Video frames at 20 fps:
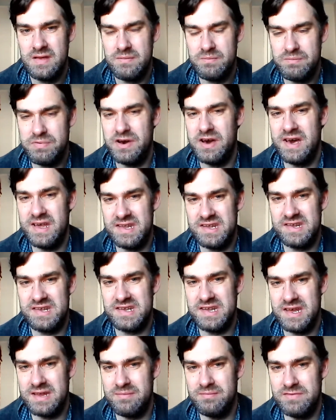But at the
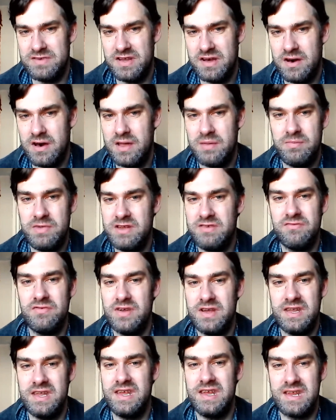same time, it
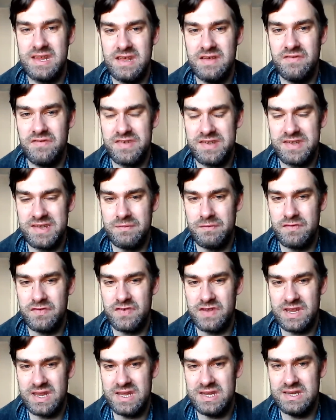really gives
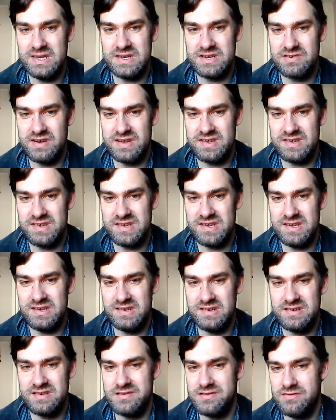something interesting
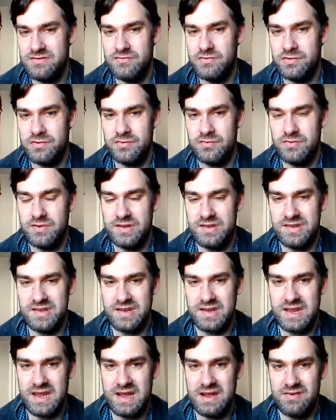to Rule as a
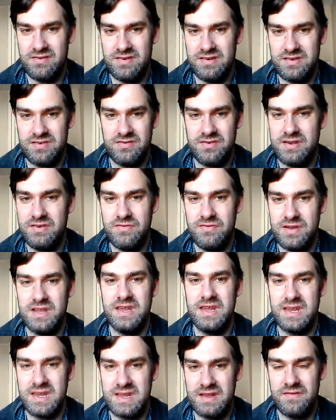character. It
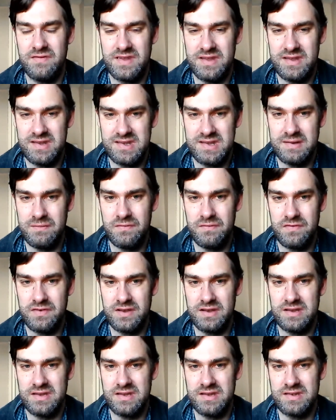really gives her
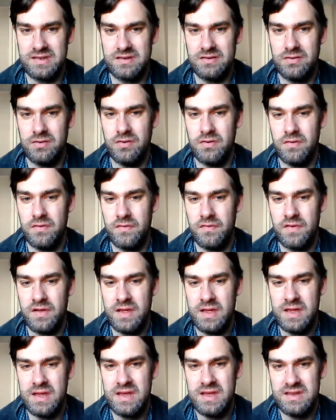something to sort of
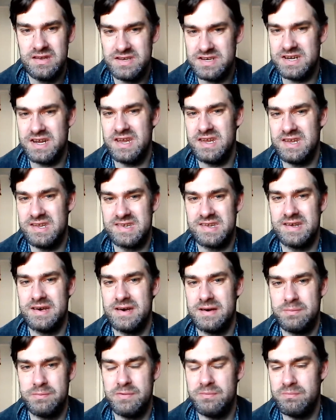chase
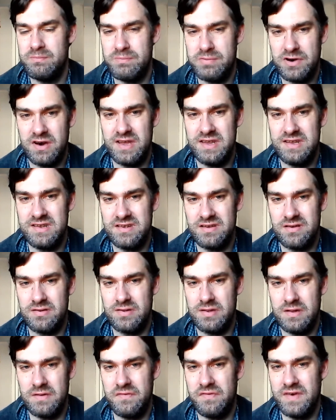up and bite
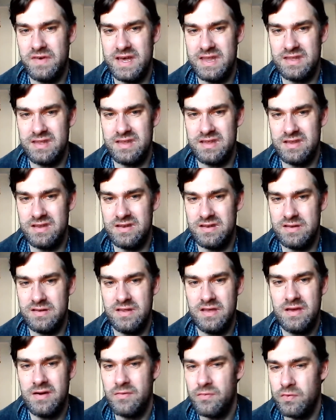on. The fact that
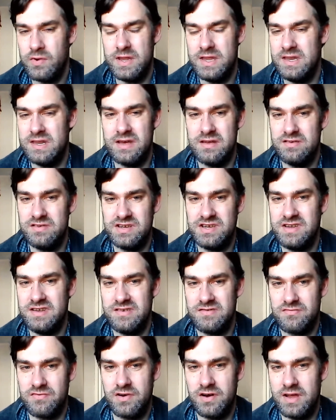we know
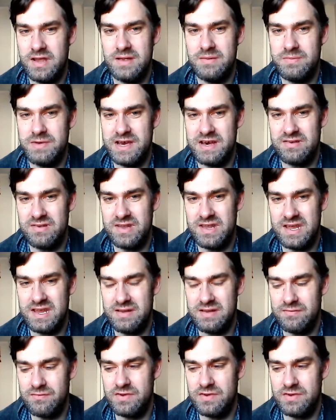she's right about Nate.